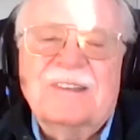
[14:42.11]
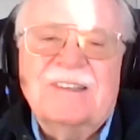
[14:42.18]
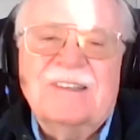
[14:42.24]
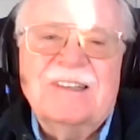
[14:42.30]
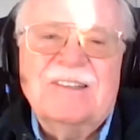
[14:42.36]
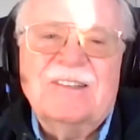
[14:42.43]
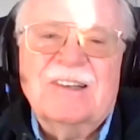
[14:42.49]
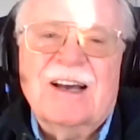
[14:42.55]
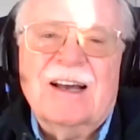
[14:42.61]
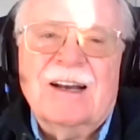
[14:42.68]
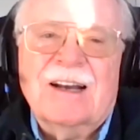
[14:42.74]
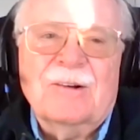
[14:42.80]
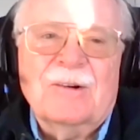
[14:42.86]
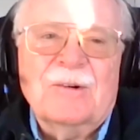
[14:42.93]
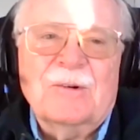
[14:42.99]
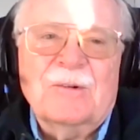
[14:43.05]
Geez, you gotta
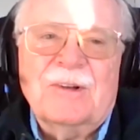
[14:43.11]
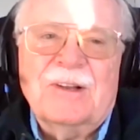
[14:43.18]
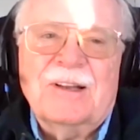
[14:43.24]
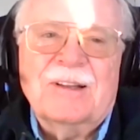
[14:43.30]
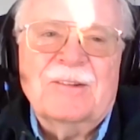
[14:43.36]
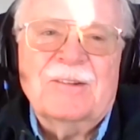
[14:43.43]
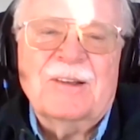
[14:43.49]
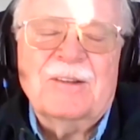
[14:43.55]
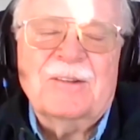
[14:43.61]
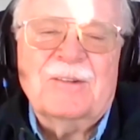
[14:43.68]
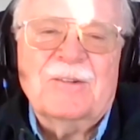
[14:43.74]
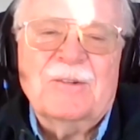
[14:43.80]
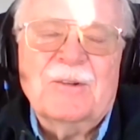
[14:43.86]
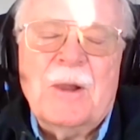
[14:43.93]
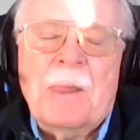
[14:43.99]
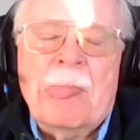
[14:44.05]
go to it.
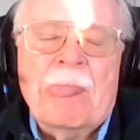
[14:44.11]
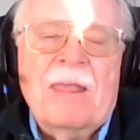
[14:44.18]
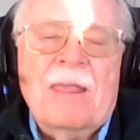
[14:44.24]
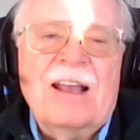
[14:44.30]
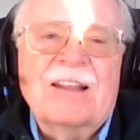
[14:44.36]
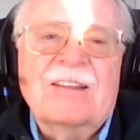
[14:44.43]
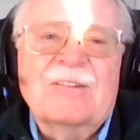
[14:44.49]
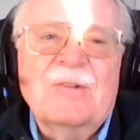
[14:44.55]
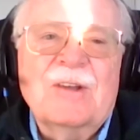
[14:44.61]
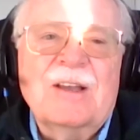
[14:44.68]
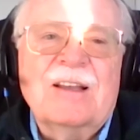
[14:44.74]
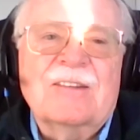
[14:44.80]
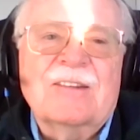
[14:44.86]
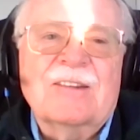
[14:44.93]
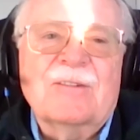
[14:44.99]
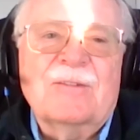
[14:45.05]

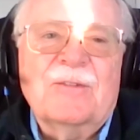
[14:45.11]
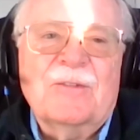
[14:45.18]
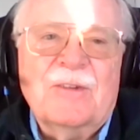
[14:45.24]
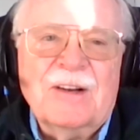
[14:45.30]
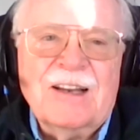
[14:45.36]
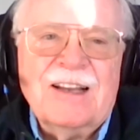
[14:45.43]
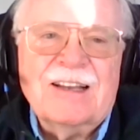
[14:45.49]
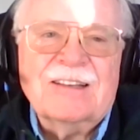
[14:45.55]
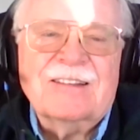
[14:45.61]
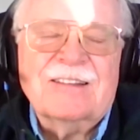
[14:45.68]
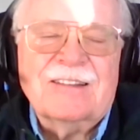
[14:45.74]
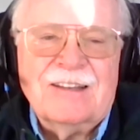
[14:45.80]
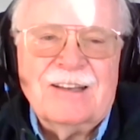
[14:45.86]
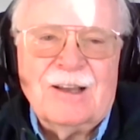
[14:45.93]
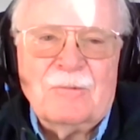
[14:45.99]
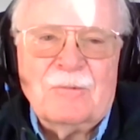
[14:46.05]
It's the funniest
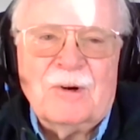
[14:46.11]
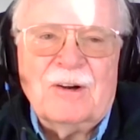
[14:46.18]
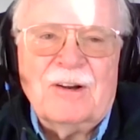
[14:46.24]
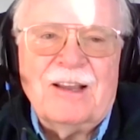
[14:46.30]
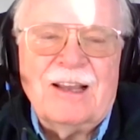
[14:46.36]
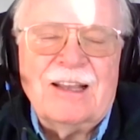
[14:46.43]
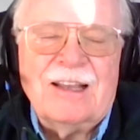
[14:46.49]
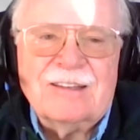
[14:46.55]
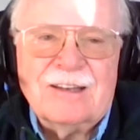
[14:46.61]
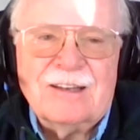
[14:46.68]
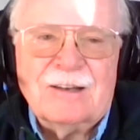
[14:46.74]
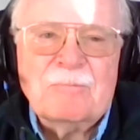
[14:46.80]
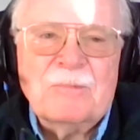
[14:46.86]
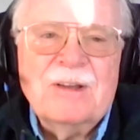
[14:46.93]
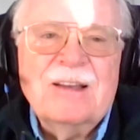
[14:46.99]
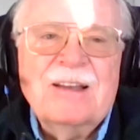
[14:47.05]
thing, where he gets
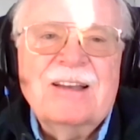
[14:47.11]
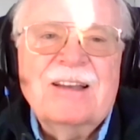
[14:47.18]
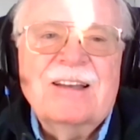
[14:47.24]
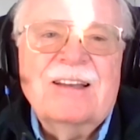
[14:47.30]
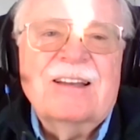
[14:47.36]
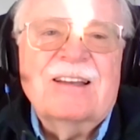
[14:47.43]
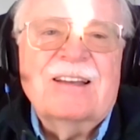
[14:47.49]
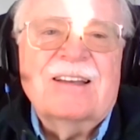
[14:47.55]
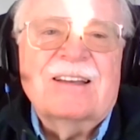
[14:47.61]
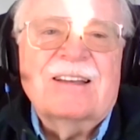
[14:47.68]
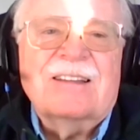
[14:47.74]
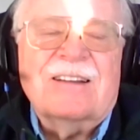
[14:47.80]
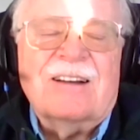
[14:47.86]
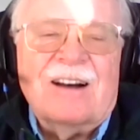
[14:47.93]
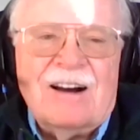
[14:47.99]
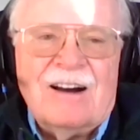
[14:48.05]
up
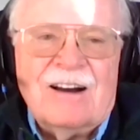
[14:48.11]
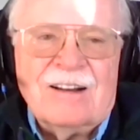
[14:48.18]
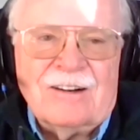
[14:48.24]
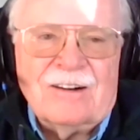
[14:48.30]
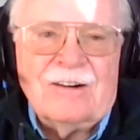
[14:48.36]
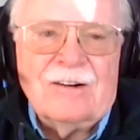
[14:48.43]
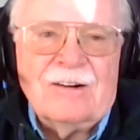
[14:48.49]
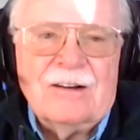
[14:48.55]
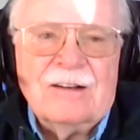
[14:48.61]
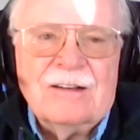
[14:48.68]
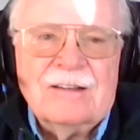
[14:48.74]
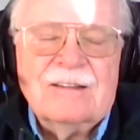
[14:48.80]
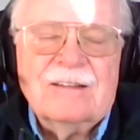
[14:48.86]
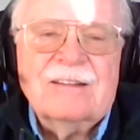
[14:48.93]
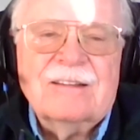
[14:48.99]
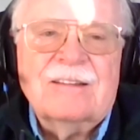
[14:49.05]
to honor
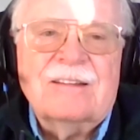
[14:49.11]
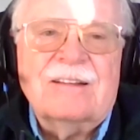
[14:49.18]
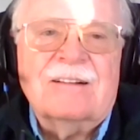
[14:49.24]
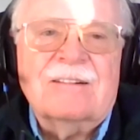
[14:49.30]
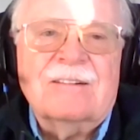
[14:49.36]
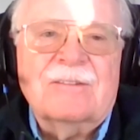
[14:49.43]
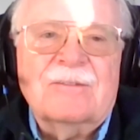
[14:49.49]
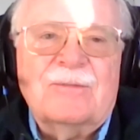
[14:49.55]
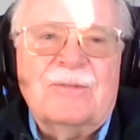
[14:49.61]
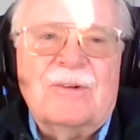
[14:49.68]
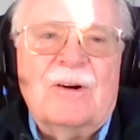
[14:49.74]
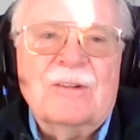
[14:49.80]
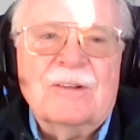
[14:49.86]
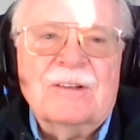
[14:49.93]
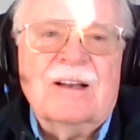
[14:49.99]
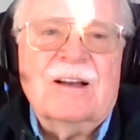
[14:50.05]
their
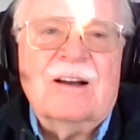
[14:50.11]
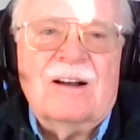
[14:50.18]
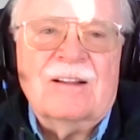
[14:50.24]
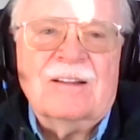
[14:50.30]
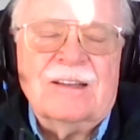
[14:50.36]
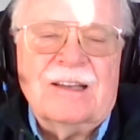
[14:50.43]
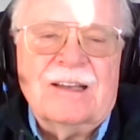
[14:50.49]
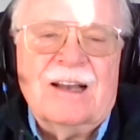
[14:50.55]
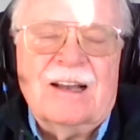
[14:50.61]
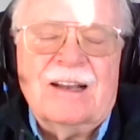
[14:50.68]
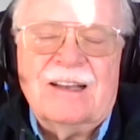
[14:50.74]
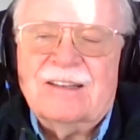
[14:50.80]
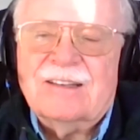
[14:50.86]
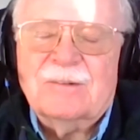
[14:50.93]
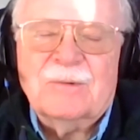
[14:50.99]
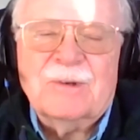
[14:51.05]
fallen colleague. I
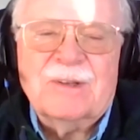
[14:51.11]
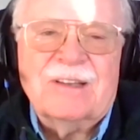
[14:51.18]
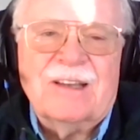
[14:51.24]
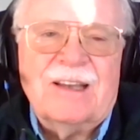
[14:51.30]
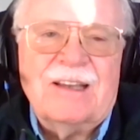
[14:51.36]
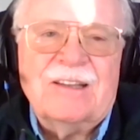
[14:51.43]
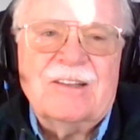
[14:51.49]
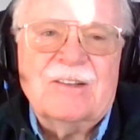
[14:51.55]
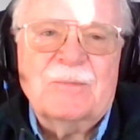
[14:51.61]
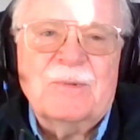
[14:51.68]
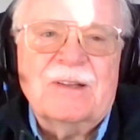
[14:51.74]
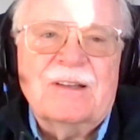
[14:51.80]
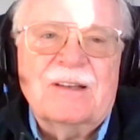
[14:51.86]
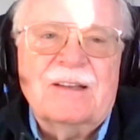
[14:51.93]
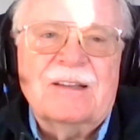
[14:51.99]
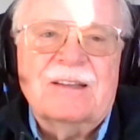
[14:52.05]
guess it was AIDS,
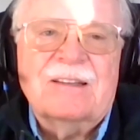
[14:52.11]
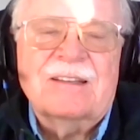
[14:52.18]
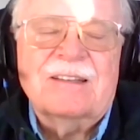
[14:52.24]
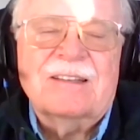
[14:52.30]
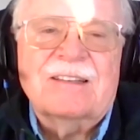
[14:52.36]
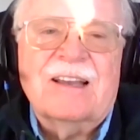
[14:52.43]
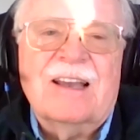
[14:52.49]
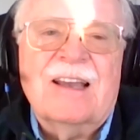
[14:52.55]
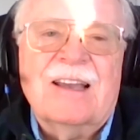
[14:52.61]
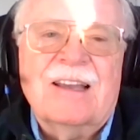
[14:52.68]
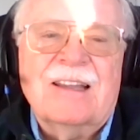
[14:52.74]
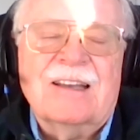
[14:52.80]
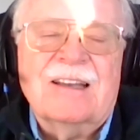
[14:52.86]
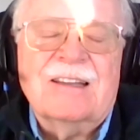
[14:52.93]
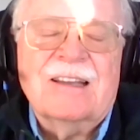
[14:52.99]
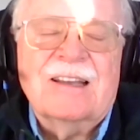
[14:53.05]
but saying
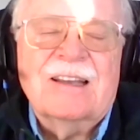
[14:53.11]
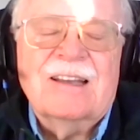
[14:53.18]
that